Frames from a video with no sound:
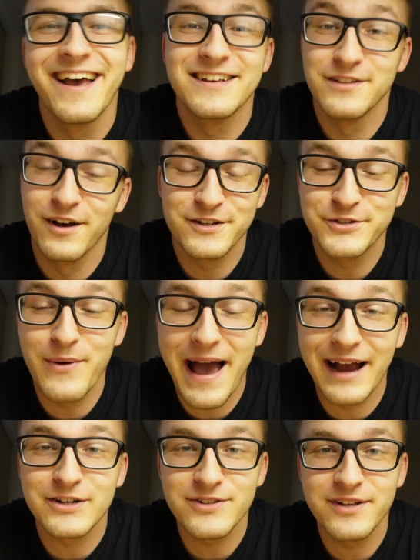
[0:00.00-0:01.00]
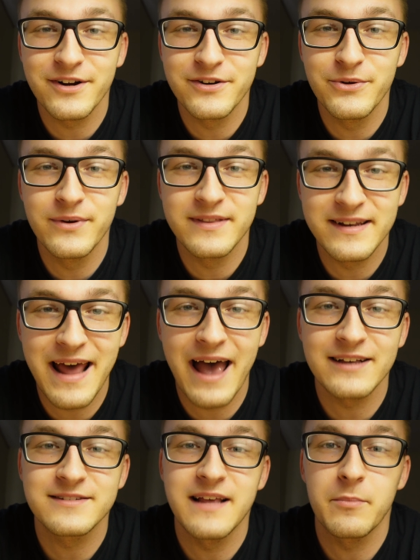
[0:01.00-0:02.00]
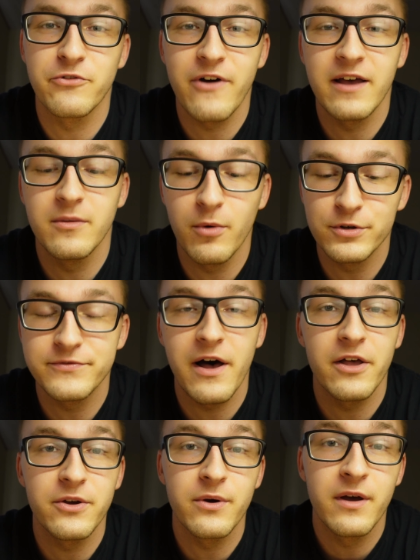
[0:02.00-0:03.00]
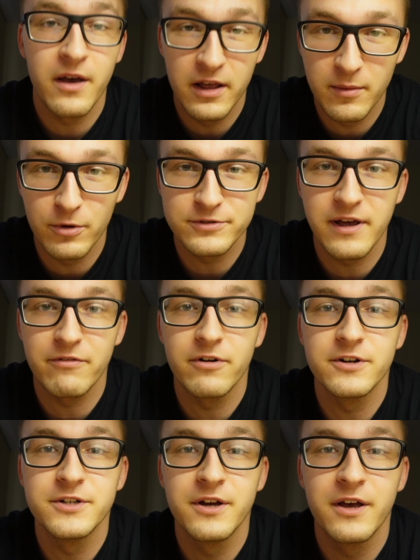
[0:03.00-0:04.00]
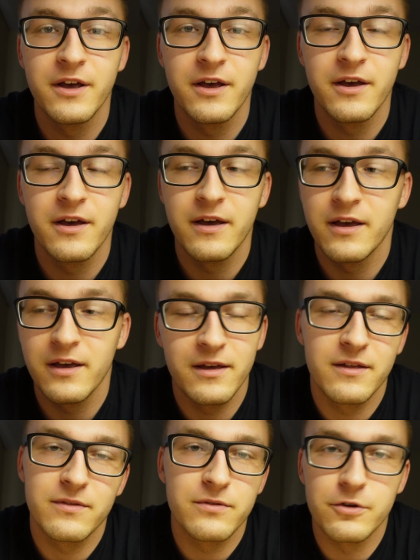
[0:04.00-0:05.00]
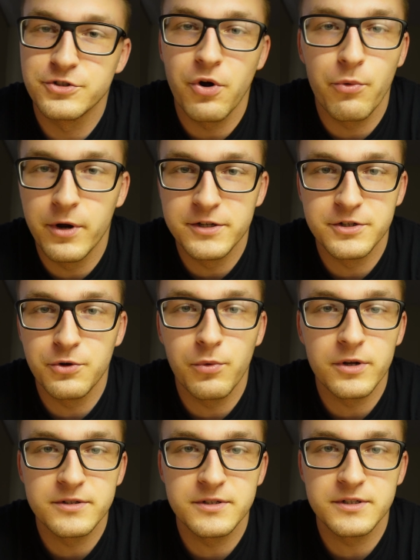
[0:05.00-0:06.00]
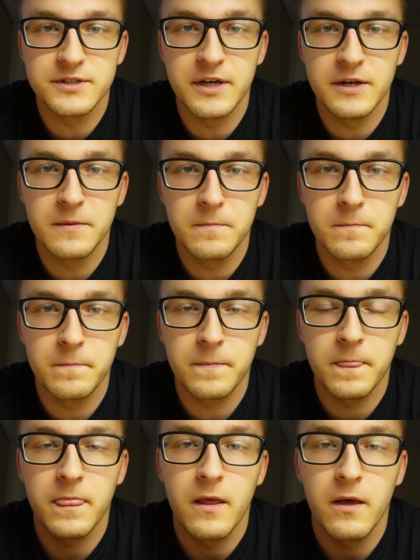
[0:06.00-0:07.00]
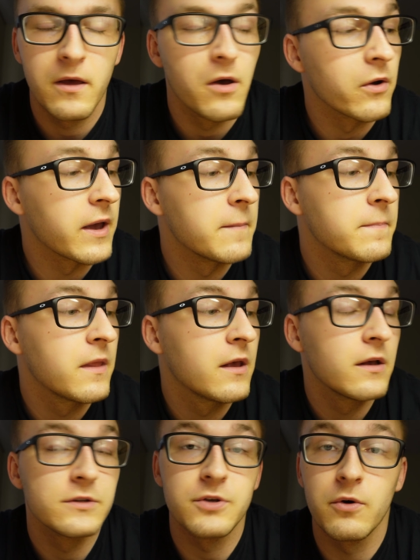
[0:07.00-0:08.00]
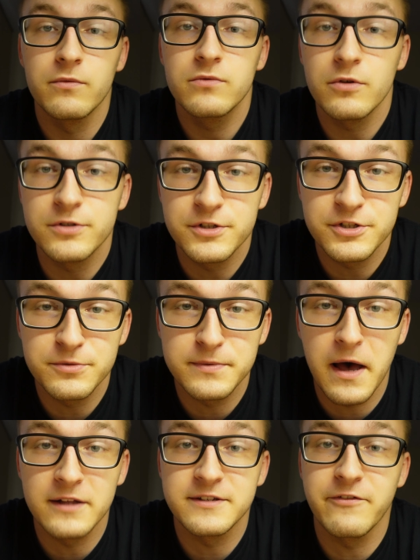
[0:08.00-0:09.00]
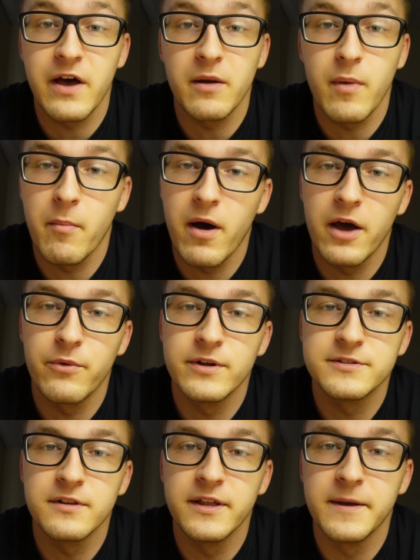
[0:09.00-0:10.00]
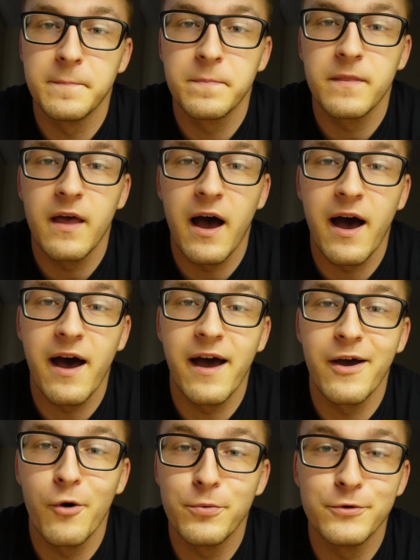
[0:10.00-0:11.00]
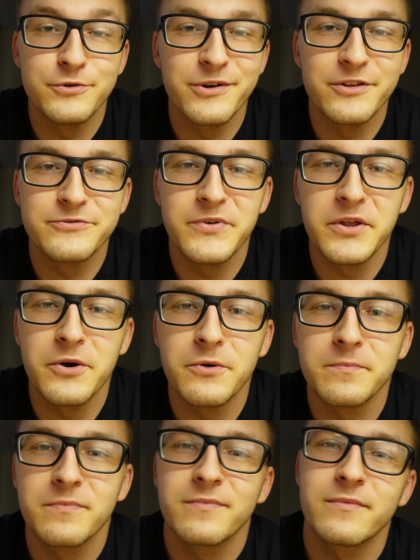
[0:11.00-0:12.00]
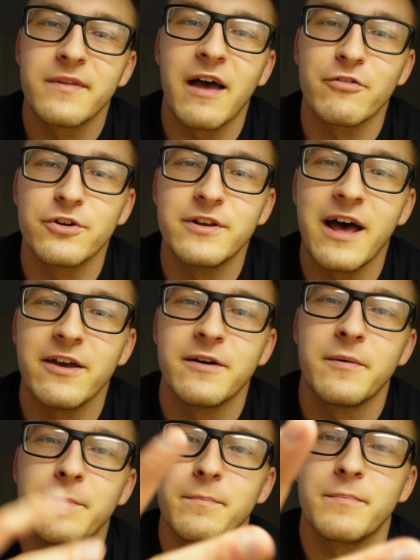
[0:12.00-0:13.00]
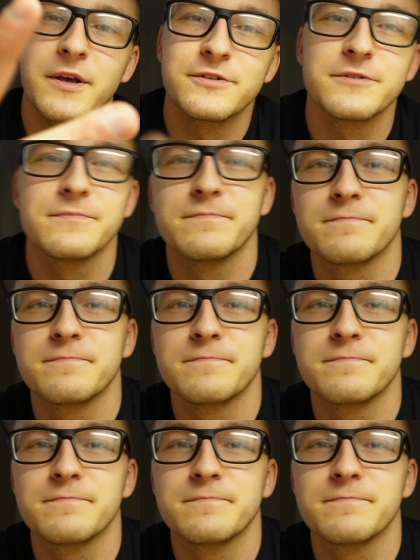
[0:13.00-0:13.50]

As long as you actually are doing the tasks that provide the most value and the most leverage. There's no reason you wouldn't succeed. Okay, so those are just some thoughts I've had on my mind recently. I hope you enjoyed this video. Have a good day. Peace.